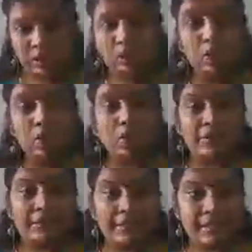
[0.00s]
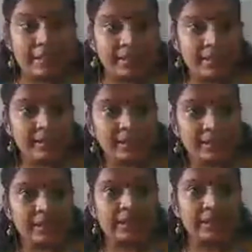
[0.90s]
we just
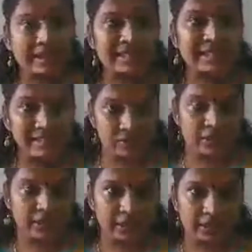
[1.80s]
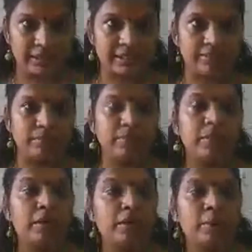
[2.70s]
discussed here some
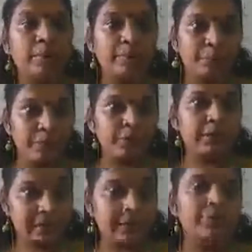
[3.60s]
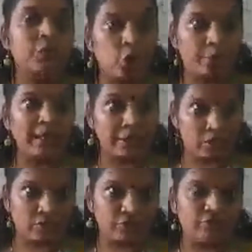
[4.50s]
subtopics
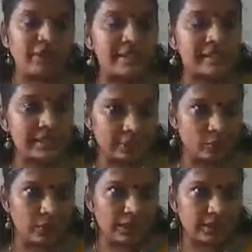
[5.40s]
of first unit,